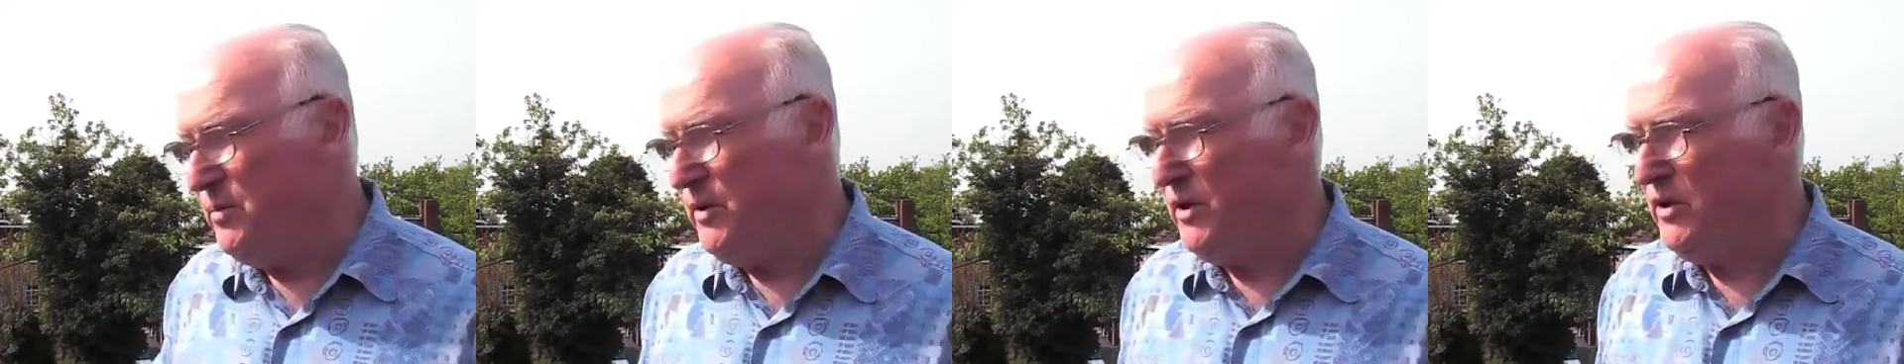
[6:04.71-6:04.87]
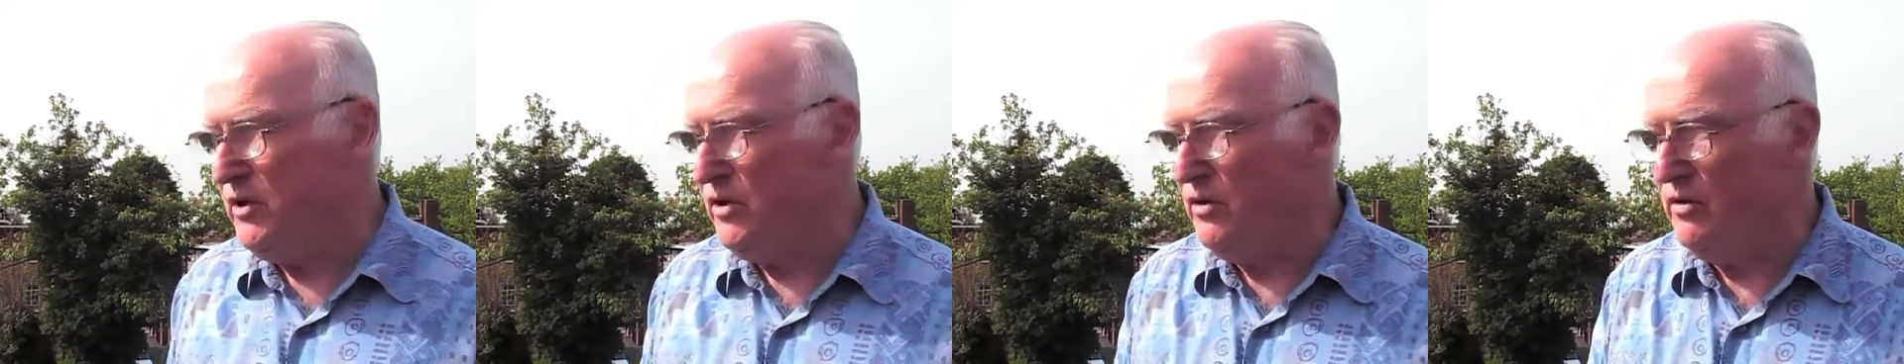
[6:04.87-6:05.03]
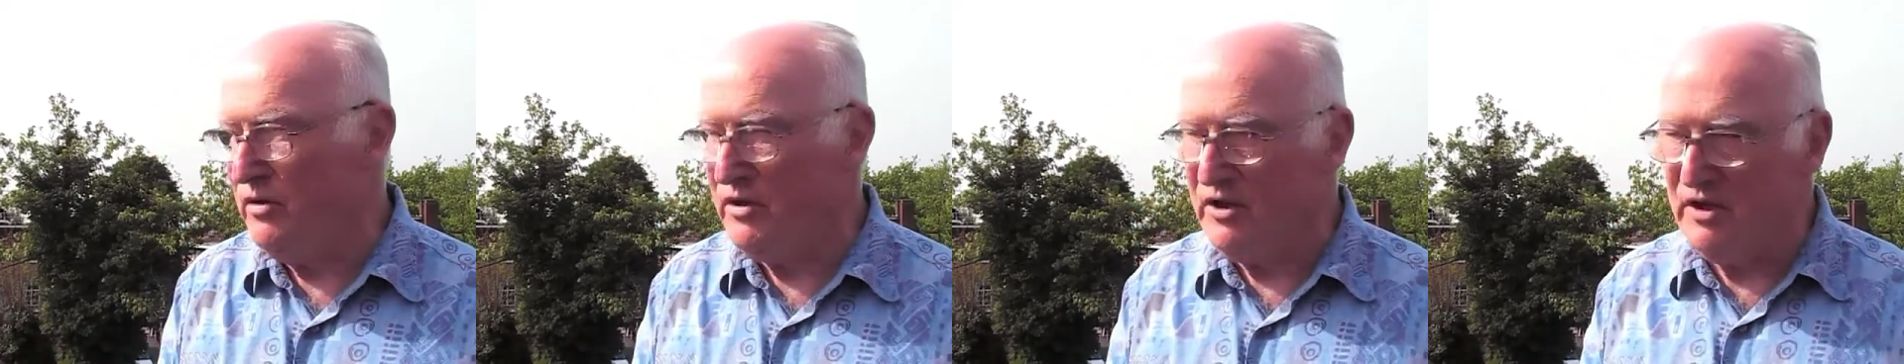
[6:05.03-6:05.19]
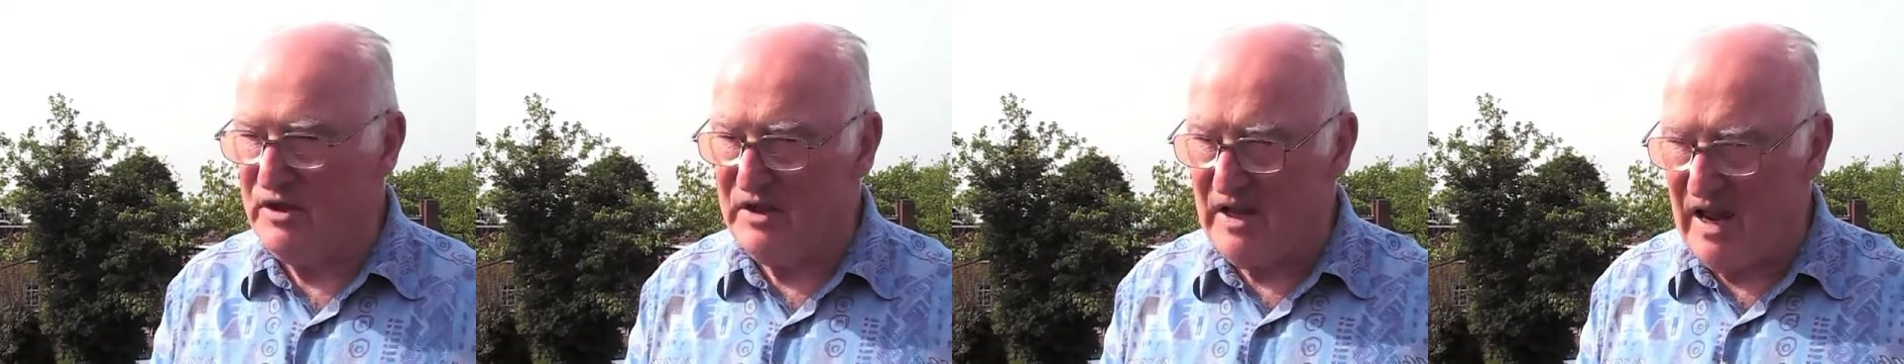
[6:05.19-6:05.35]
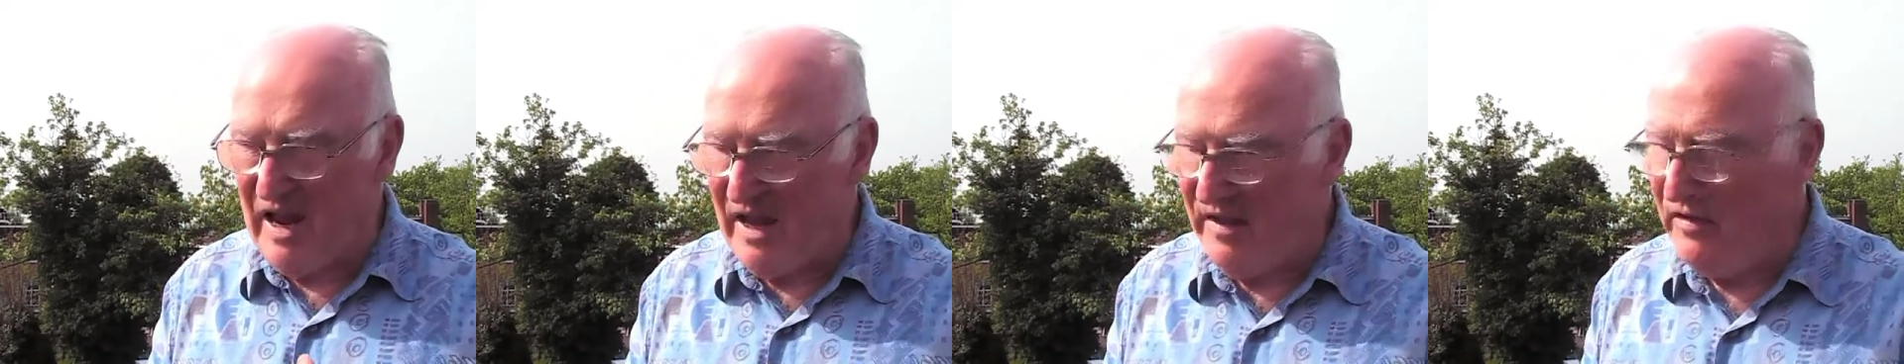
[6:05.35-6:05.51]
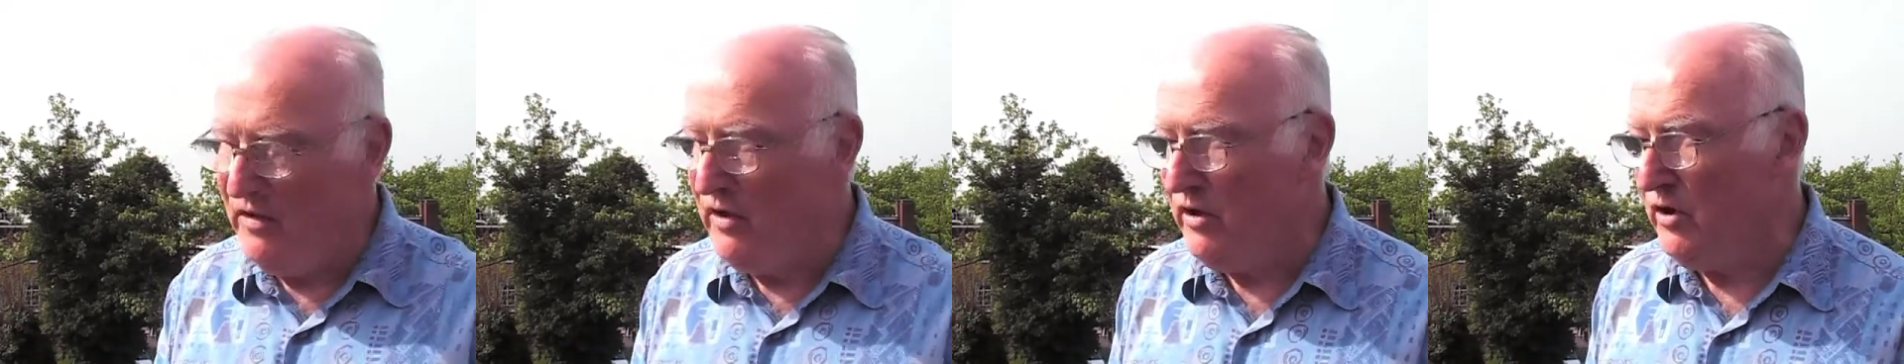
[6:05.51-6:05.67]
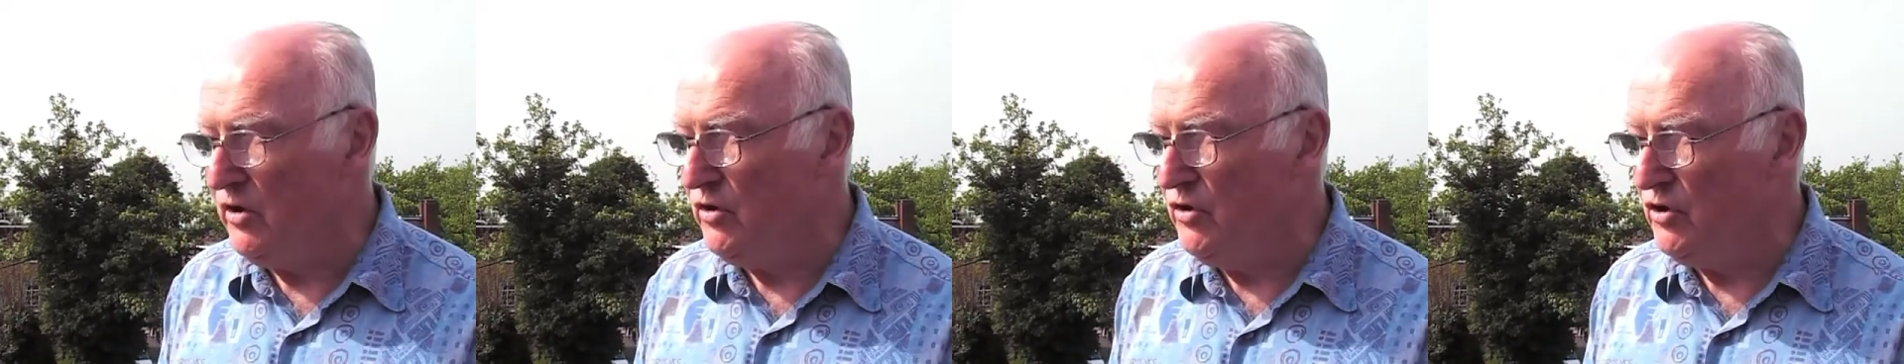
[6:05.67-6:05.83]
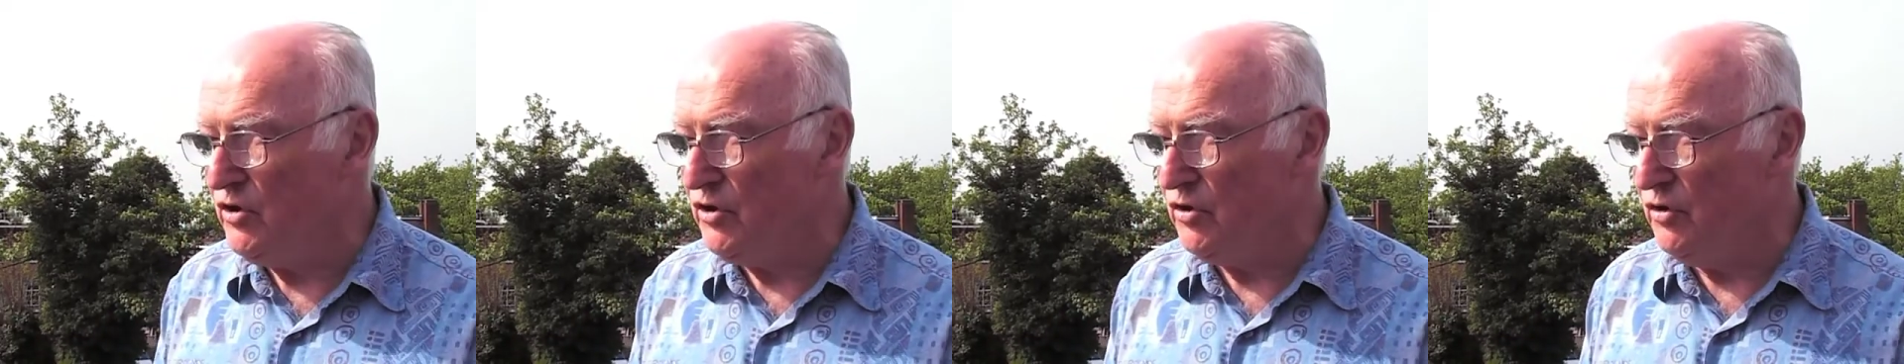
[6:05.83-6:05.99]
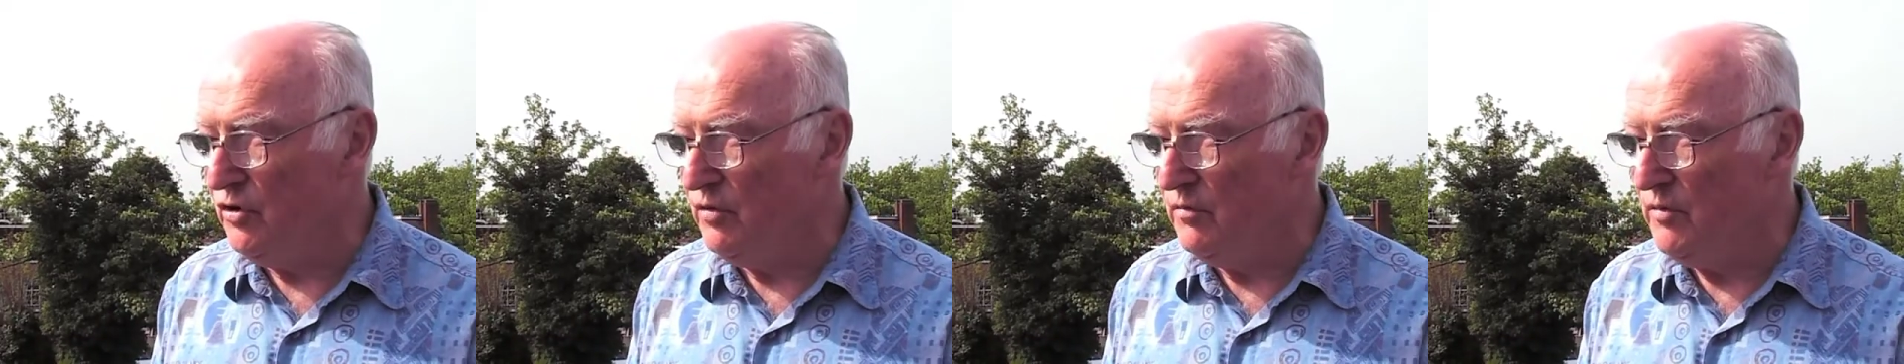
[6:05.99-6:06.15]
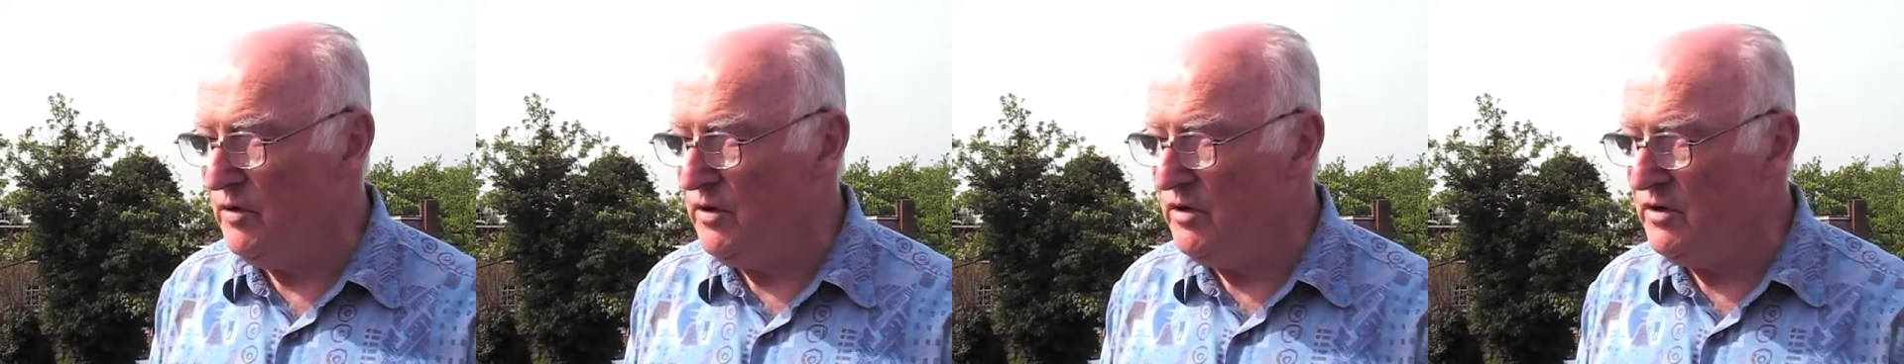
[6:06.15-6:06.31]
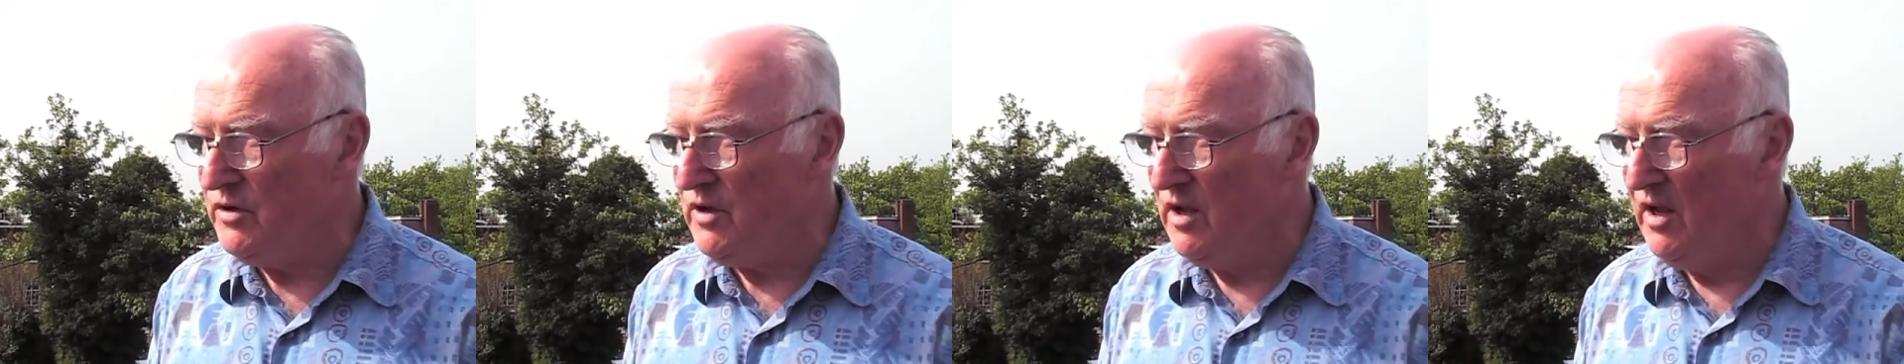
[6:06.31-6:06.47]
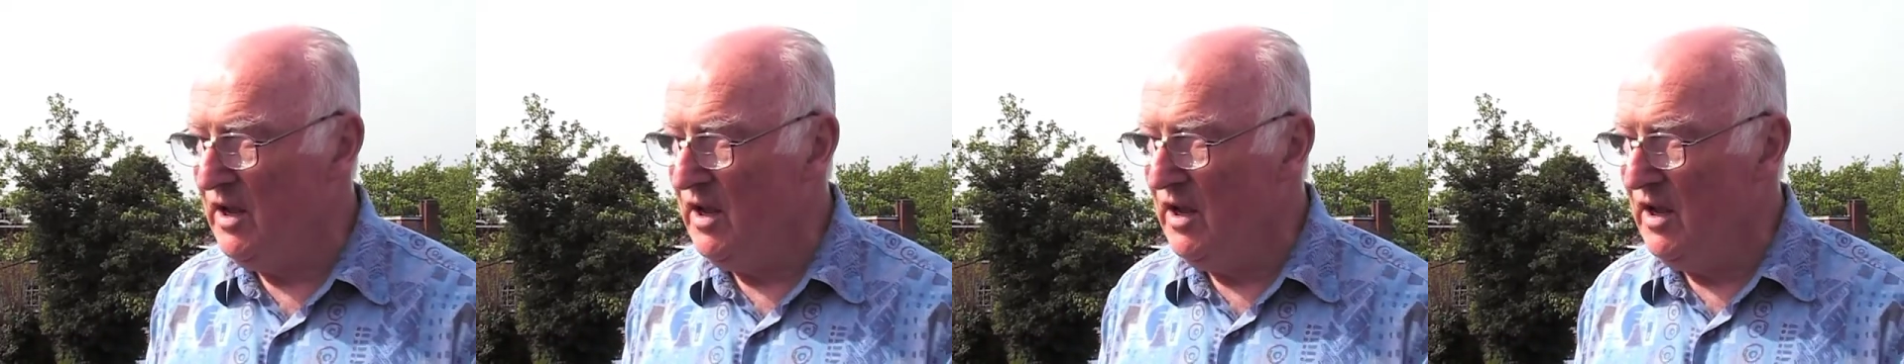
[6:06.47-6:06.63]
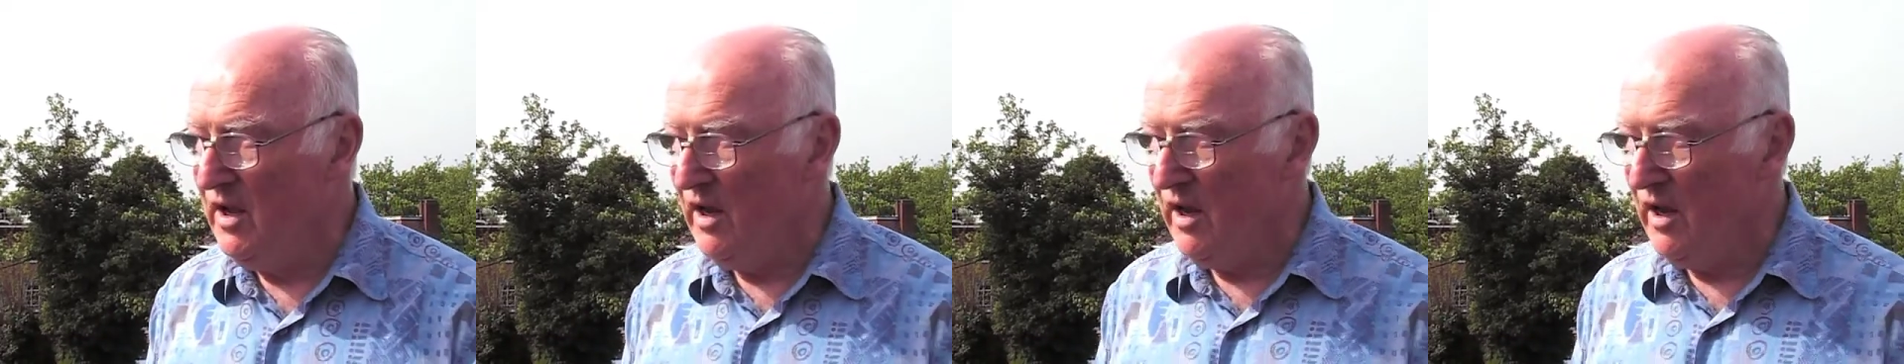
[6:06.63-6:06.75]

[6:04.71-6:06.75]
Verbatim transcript: producers and the consumers,